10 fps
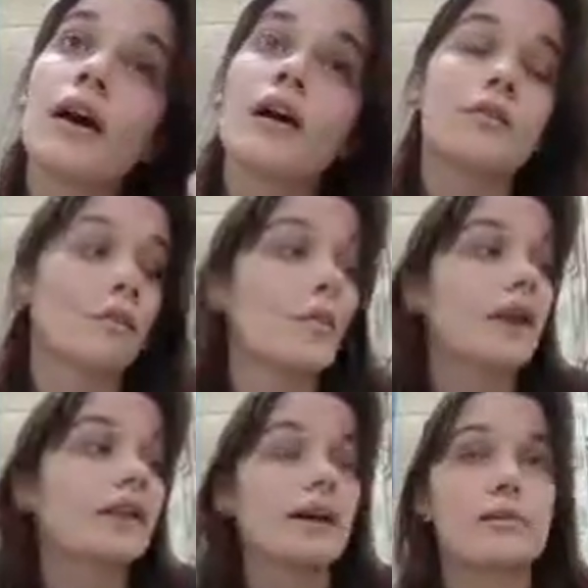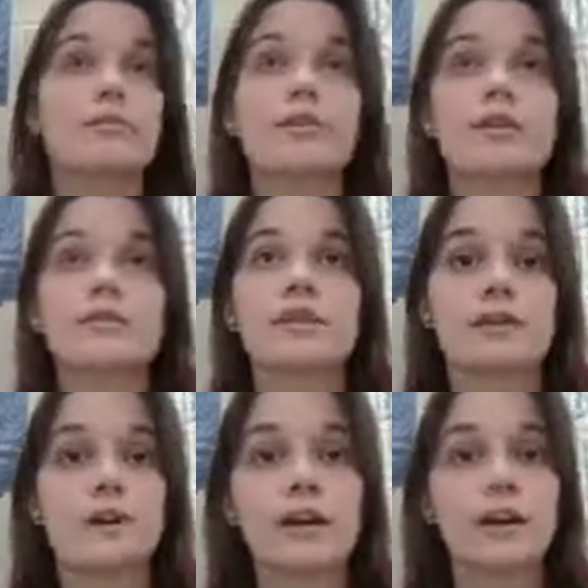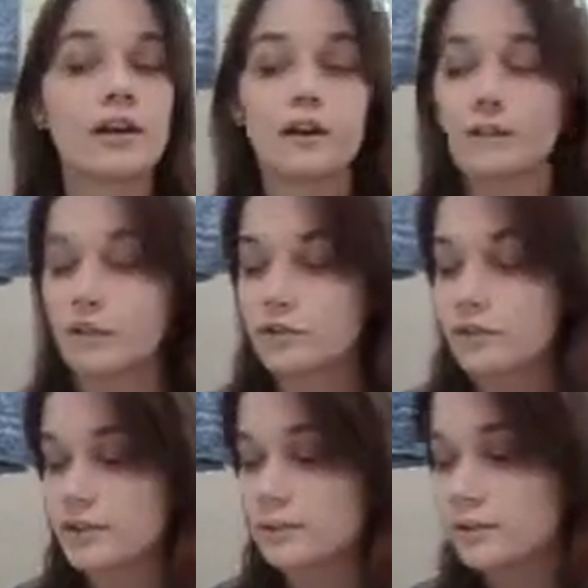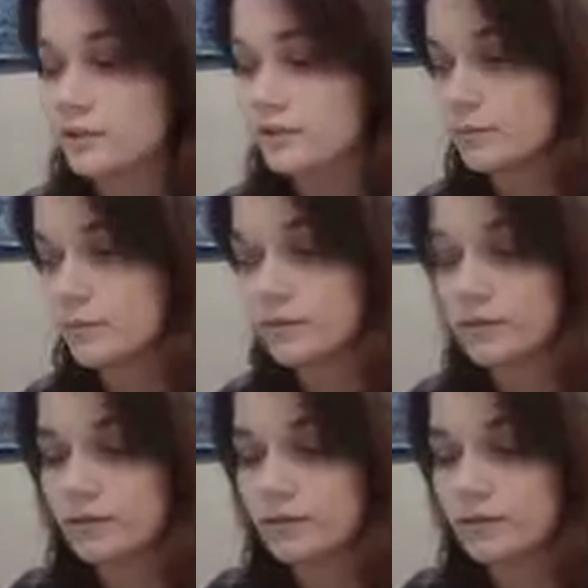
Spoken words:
I don't know why the Elmo song is stuck in my head. I don't even watch Sesame Street anymore.